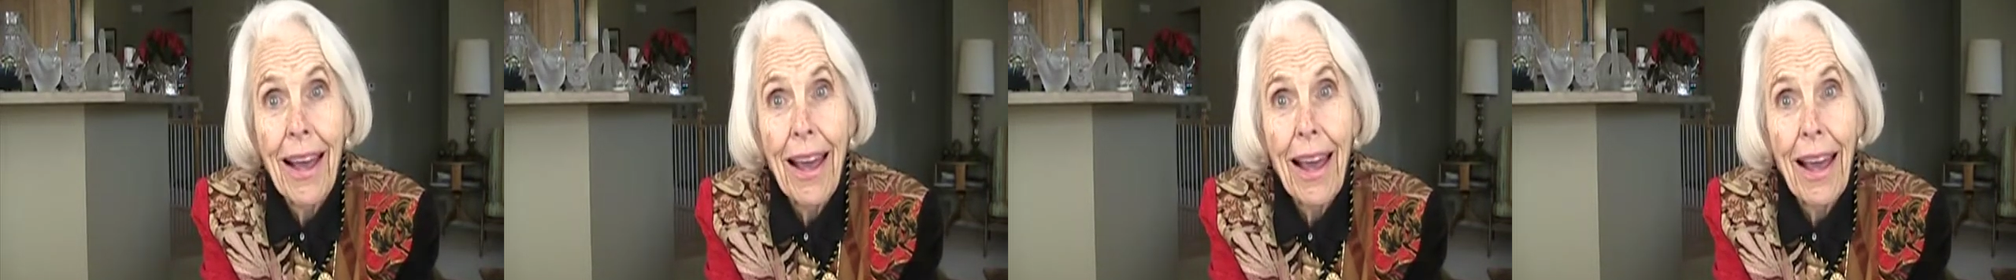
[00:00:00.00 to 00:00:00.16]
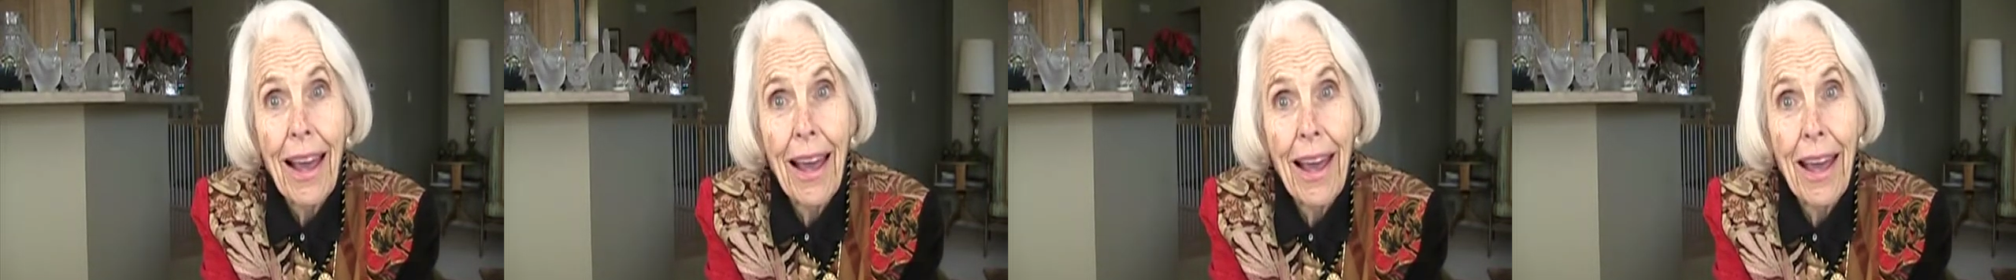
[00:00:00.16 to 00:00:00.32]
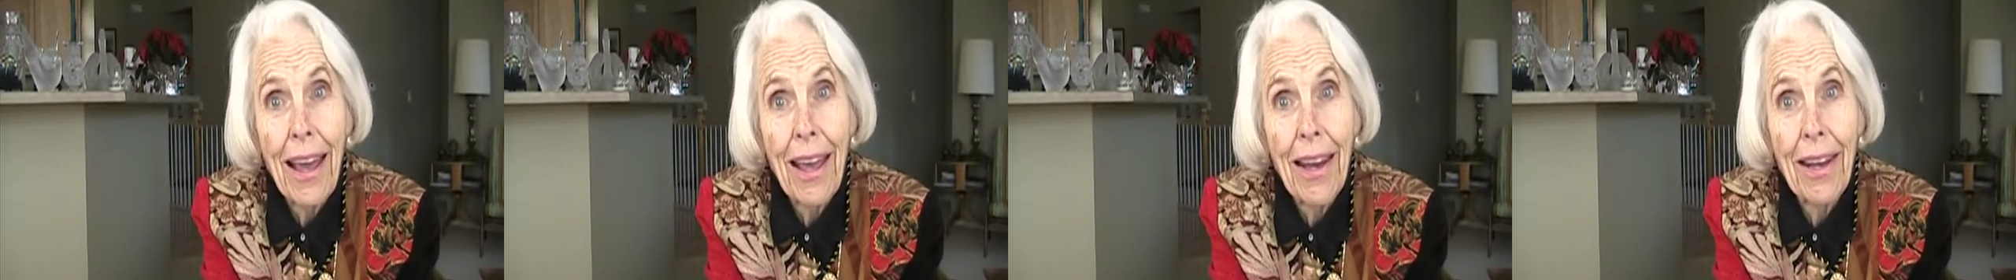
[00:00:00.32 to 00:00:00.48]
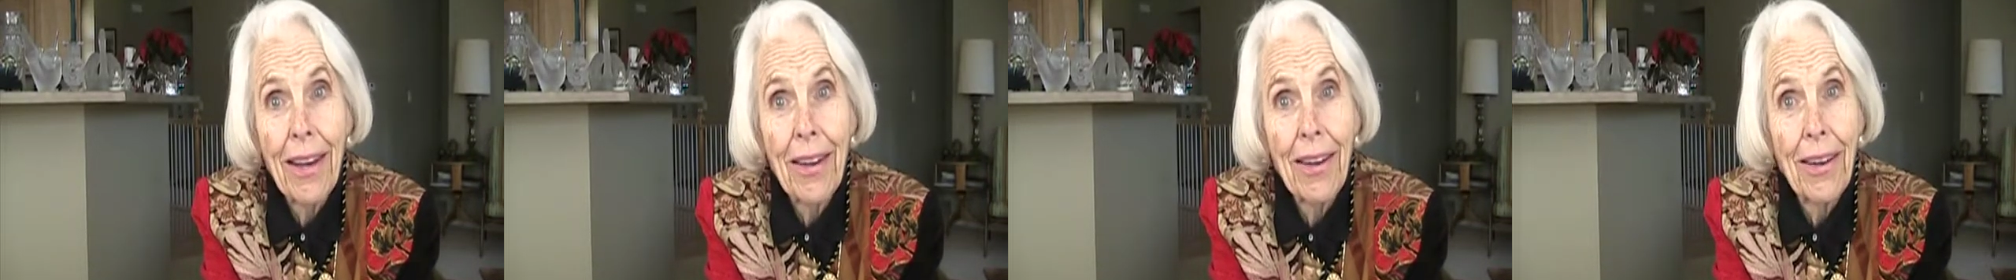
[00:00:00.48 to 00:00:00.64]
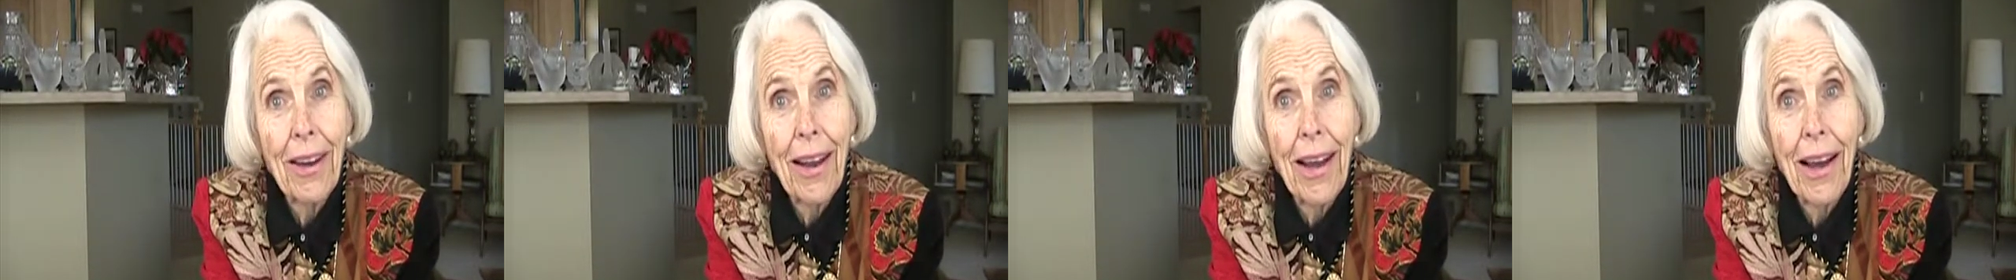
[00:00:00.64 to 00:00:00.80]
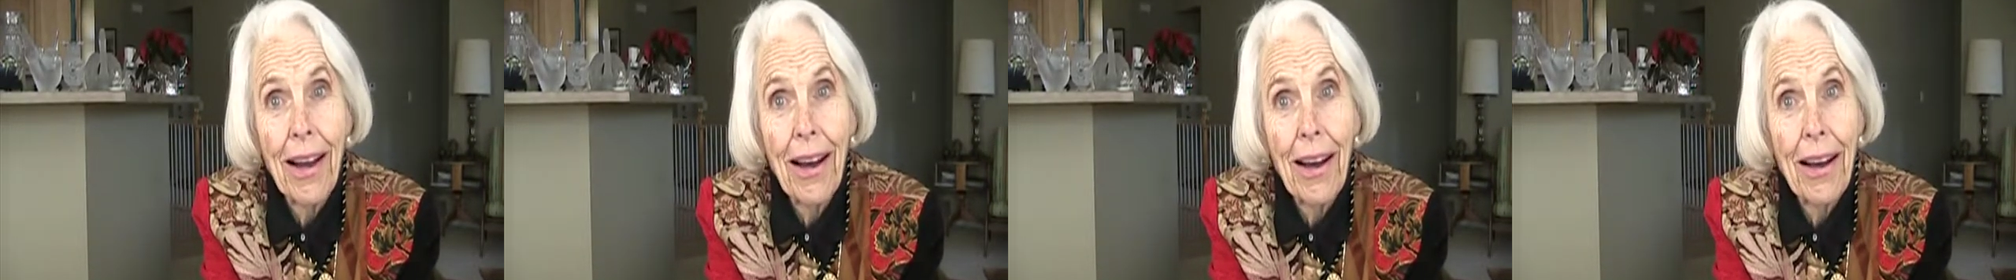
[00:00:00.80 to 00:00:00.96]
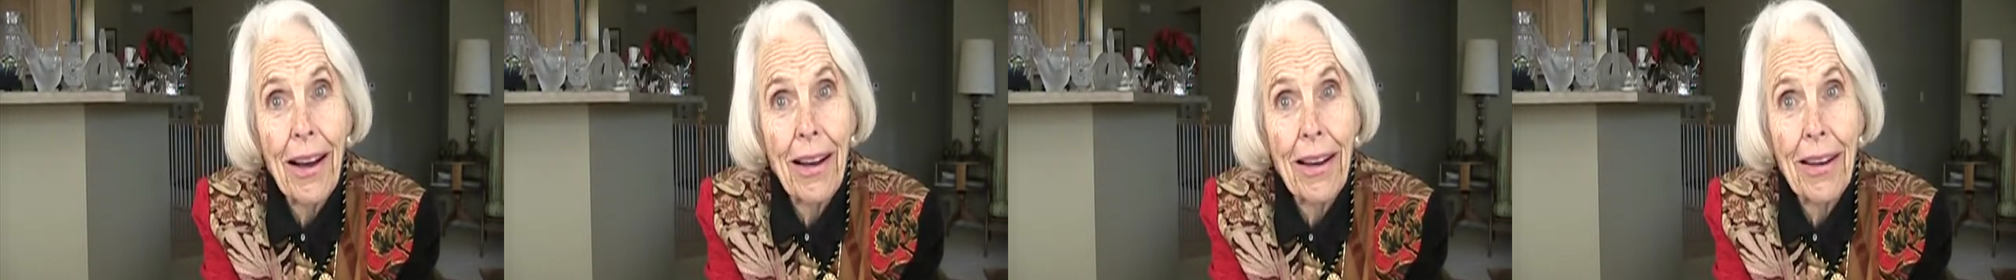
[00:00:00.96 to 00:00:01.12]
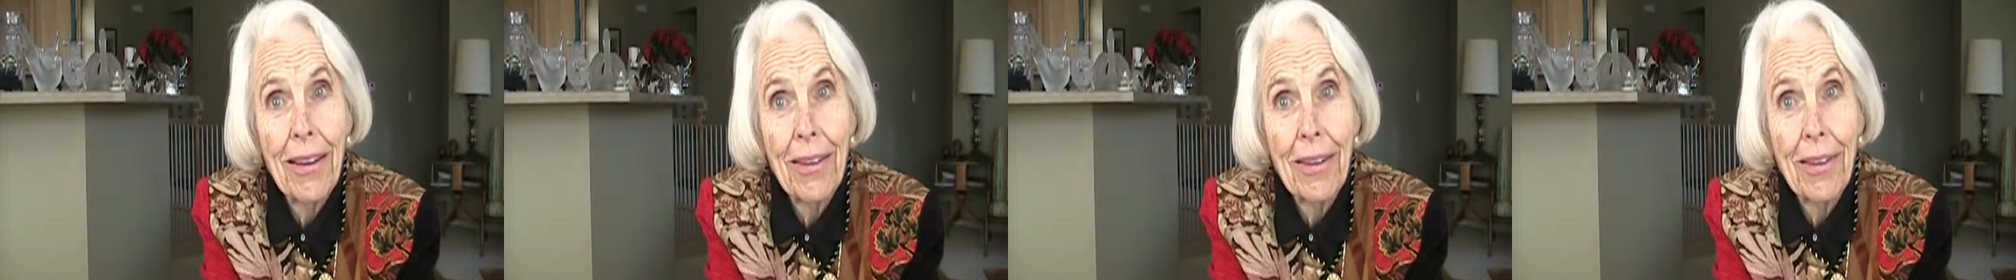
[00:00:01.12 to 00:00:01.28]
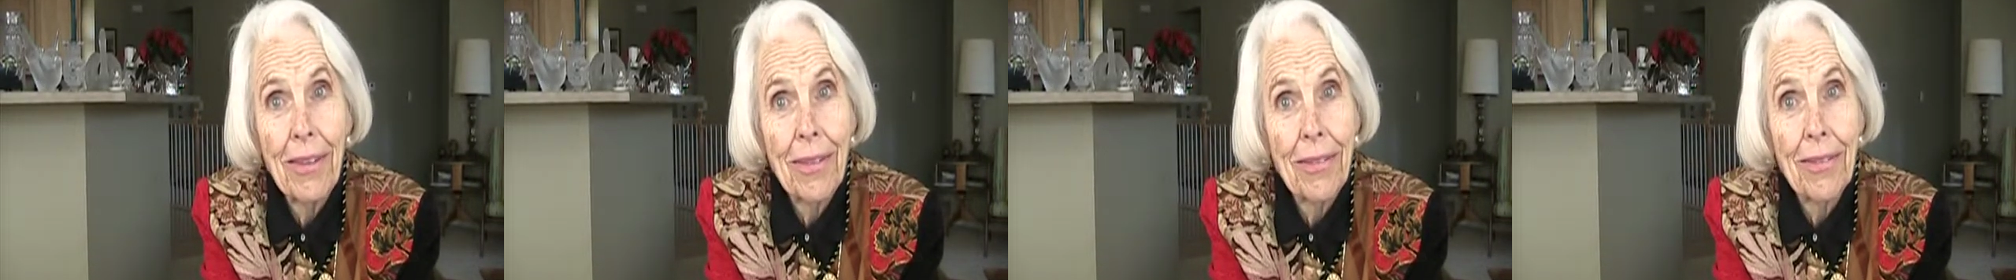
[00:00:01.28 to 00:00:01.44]
and
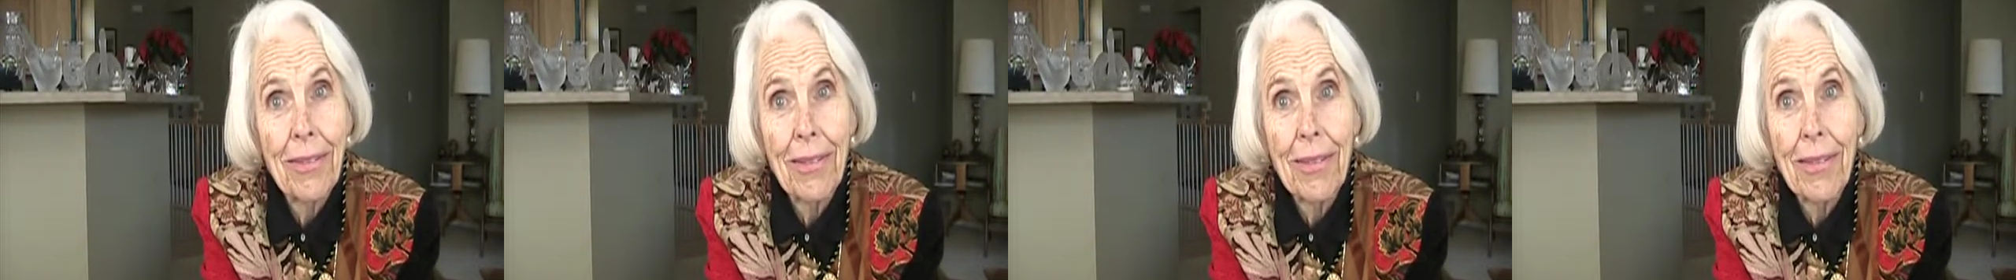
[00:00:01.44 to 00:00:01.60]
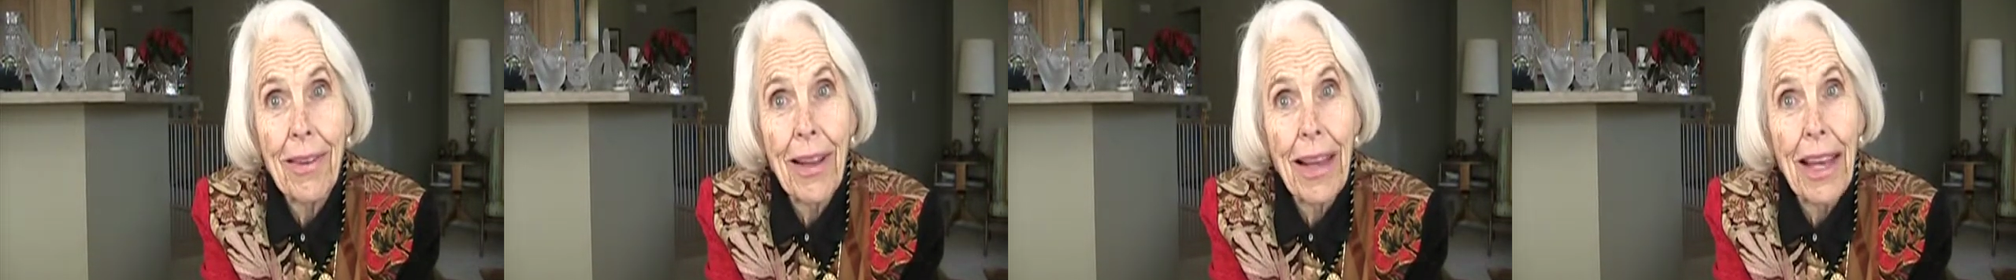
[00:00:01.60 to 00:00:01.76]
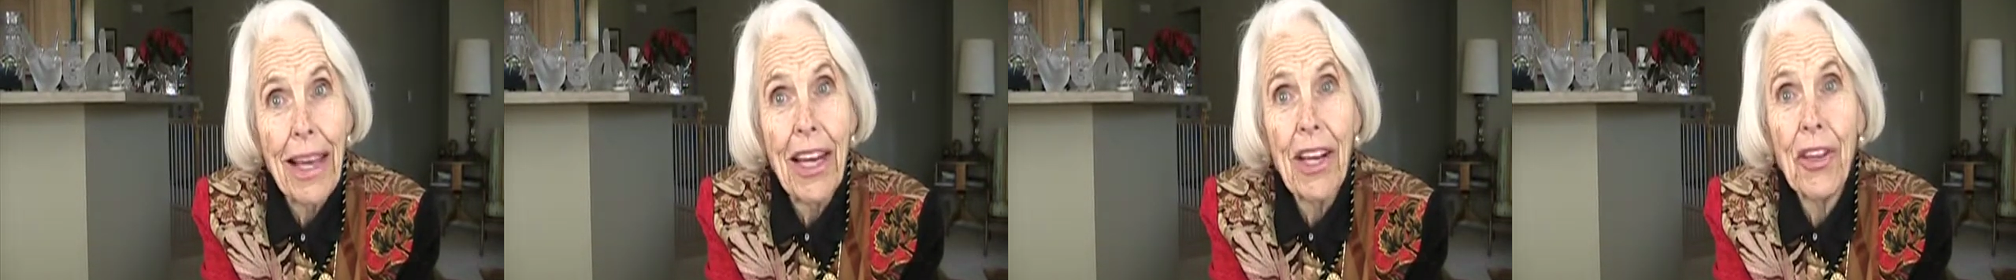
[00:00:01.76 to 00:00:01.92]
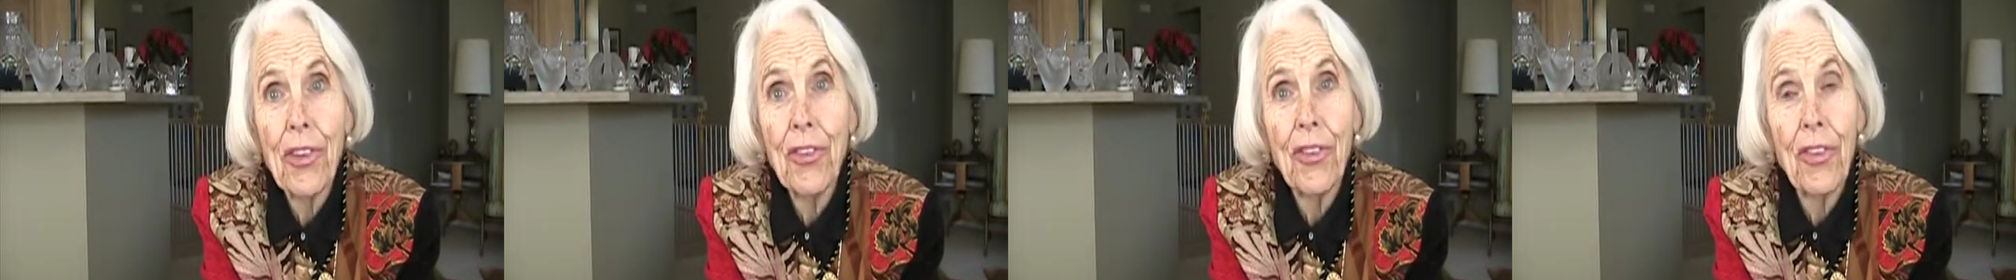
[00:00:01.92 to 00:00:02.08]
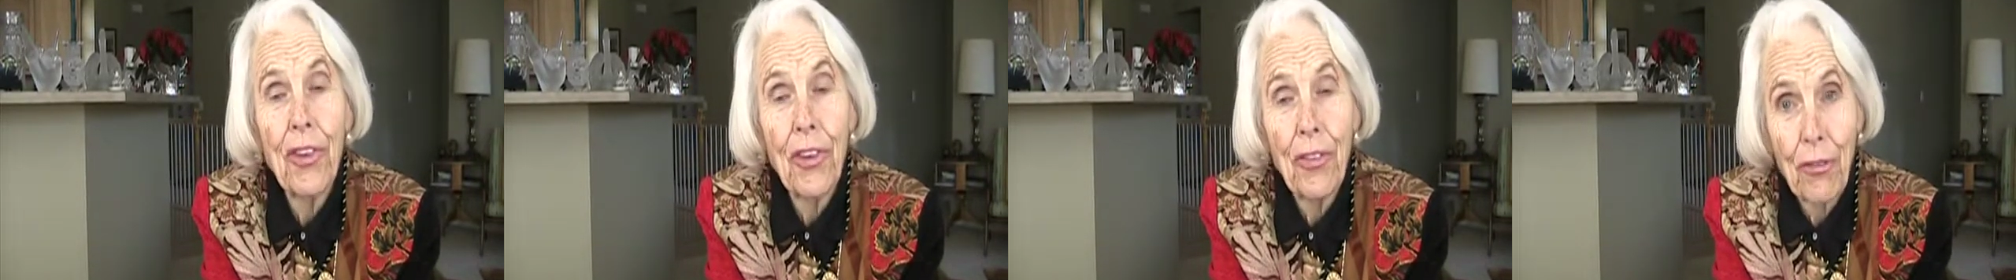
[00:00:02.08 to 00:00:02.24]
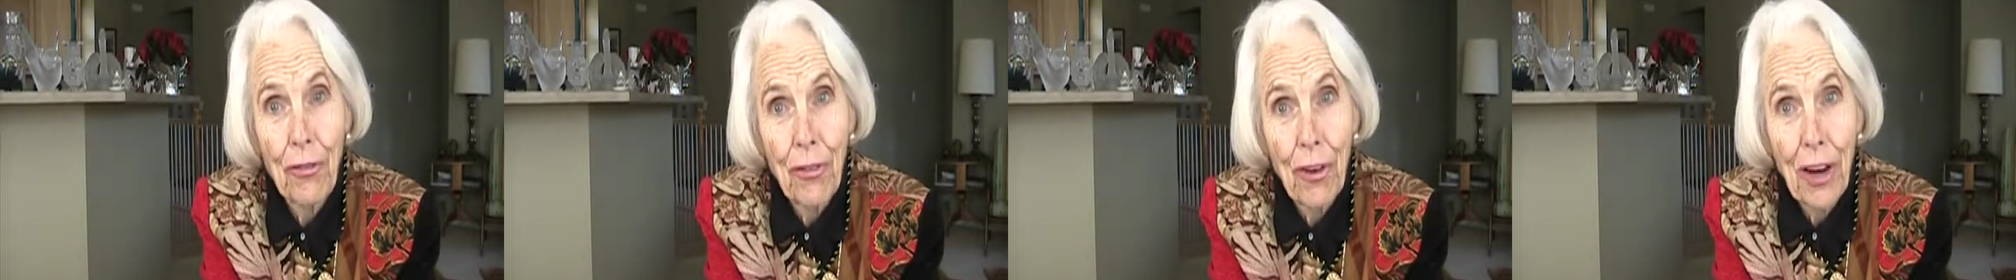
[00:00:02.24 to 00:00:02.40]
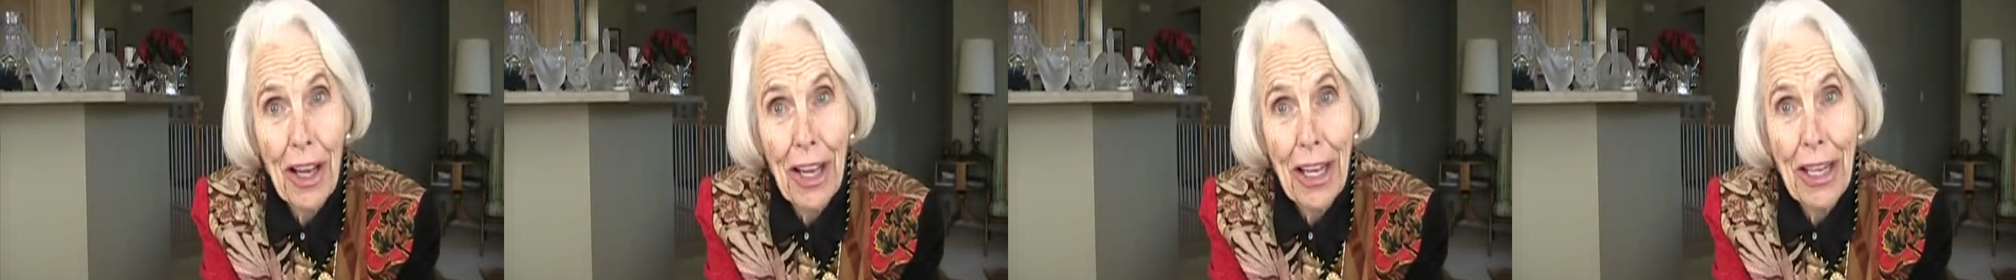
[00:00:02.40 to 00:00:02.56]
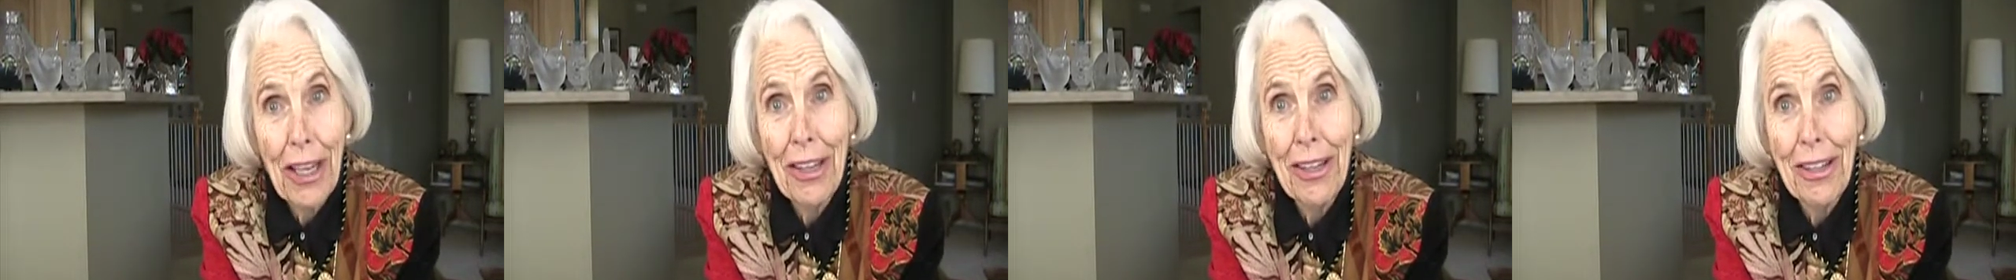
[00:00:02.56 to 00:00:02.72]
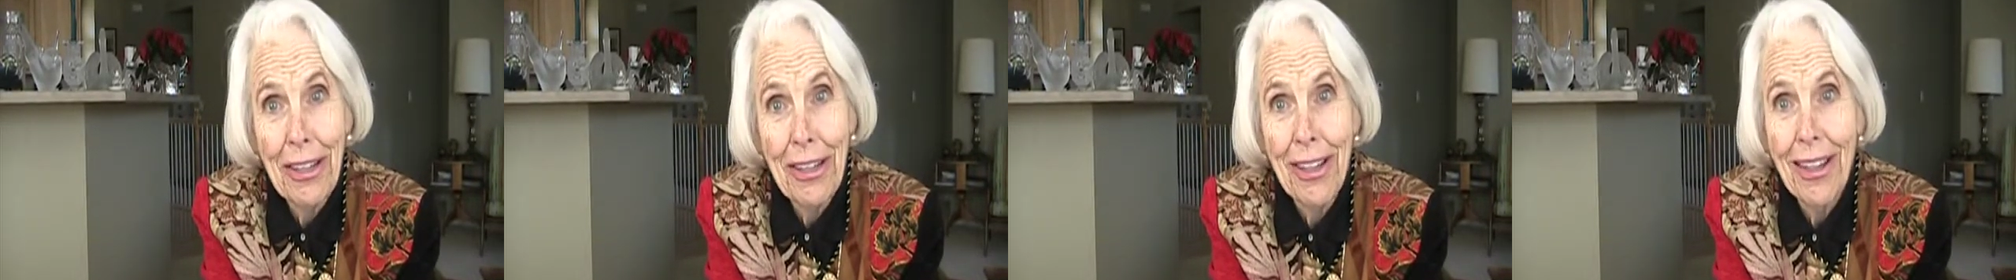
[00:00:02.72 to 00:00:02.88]
innocent
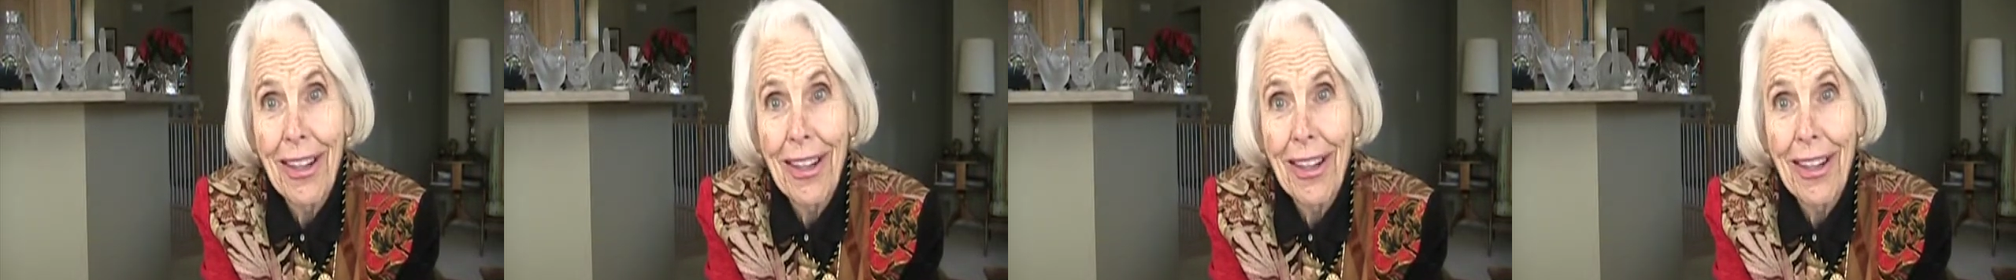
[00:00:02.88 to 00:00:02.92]
fun.